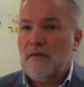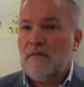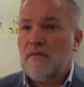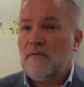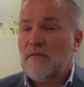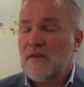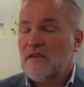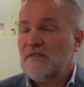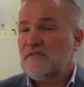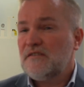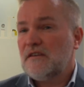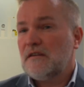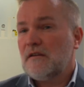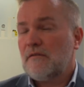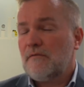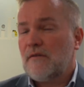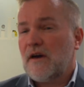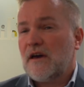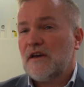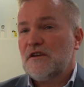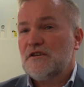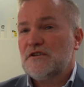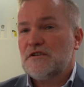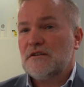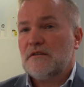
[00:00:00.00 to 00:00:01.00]
This
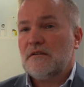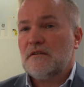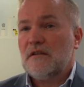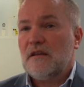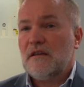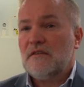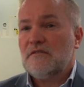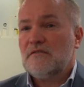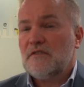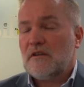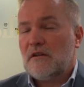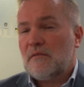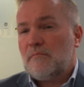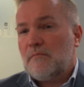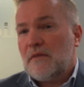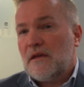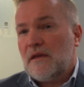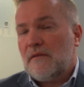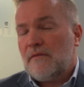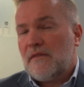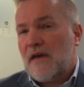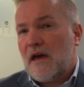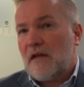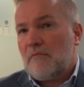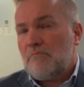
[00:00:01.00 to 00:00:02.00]
innovation is going to
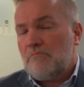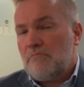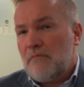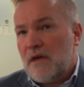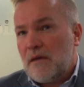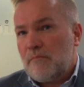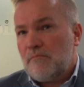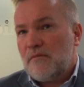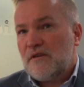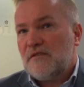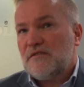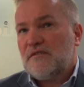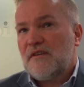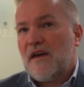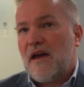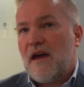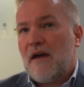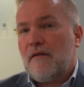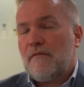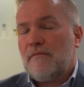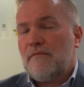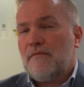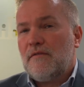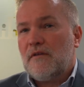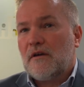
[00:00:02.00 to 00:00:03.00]
mean that members
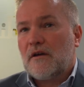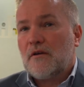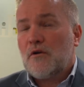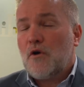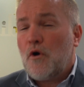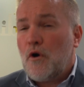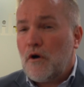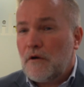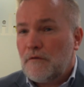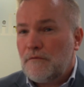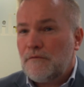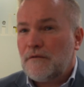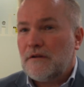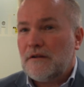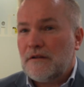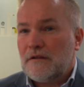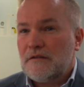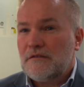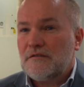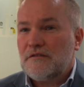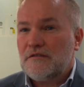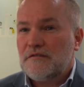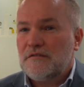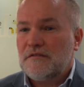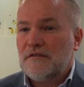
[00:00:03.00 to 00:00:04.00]
have the
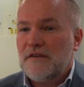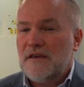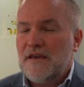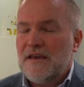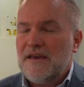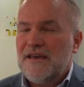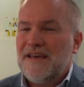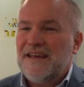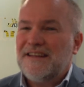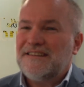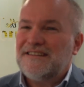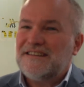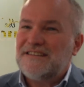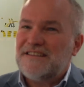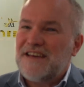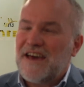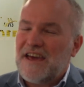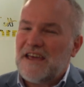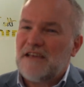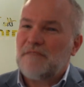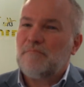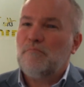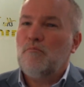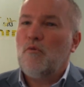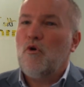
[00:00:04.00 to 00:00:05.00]
confidence to
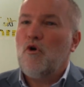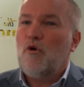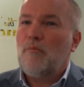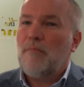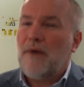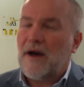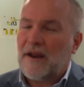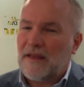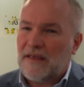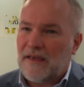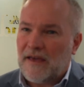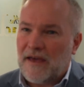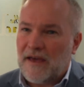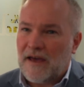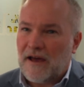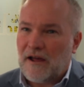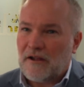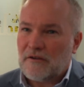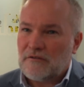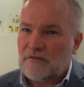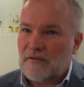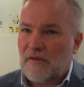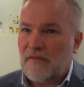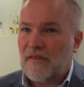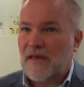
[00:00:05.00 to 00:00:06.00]
take more money
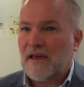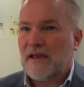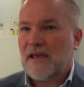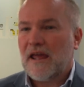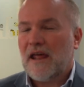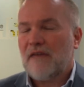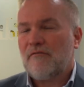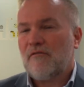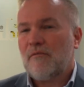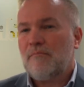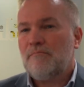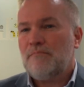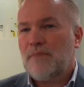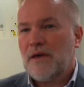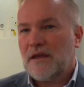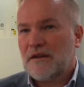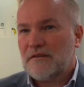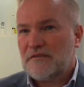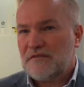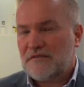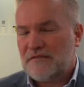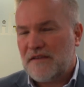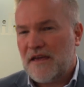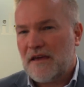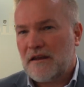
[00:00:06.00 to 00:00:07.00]
out so they can have a better
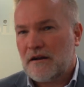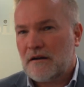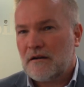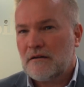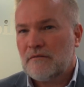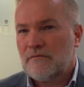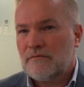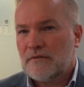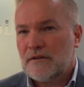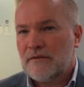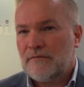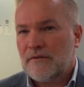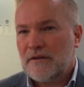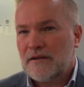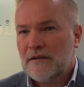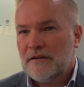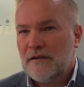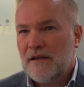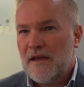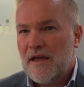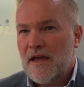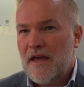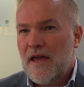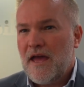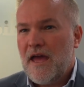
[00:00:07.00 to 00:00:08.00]
standard of
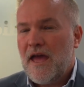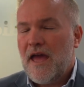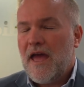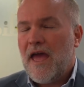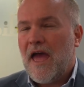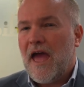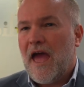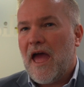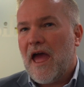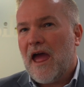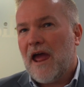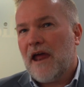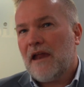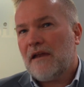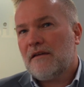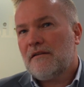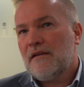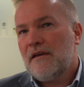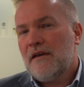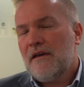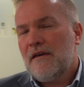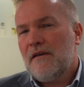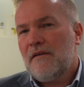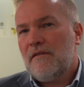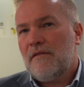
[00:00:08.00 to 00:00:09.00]
living,
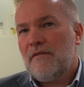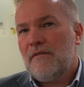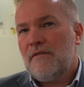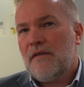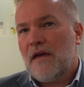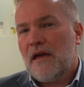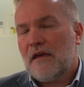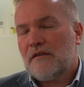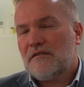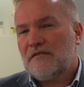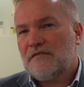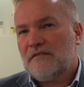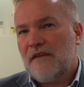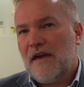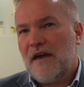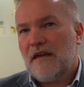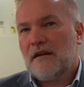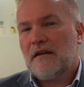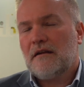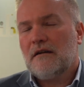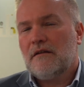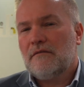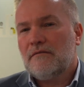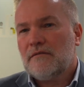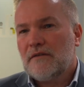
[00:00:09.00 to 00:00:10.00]
and their
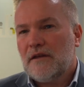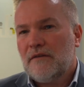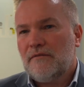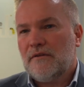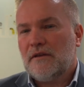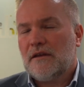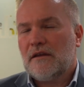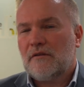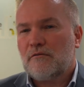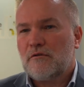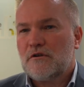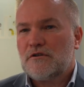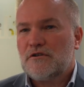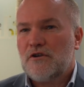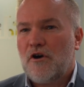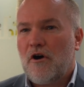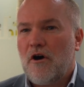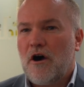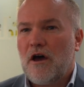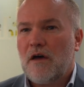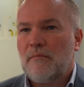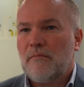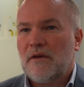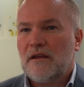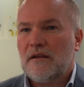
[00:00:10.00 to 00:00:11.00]
standard of living in
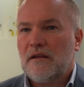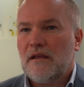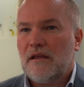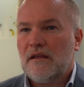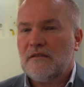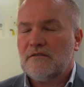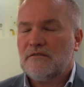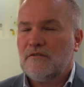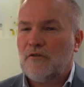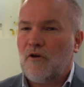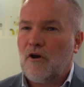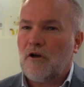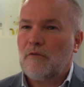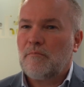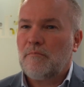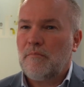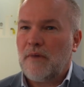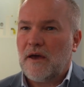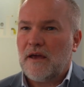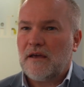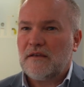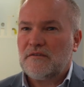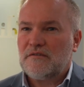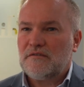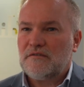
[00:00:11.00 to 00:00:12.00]
retirement is not
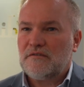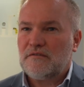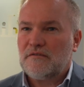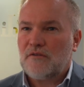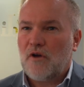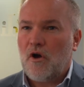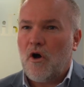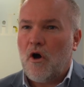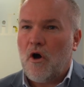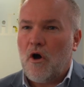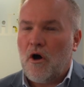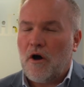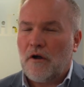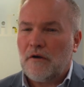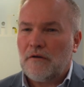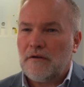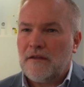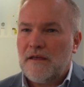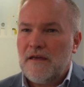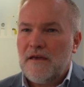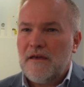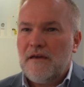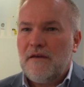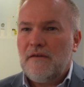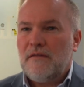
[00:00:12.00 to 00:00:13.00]
based
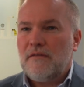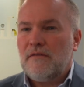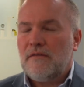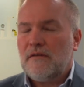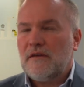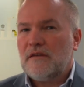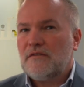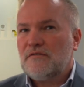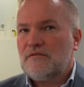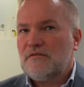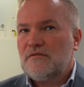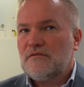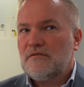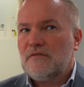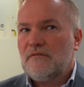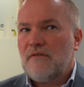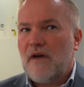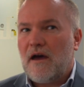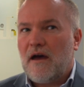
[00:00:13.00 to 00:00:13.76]
on this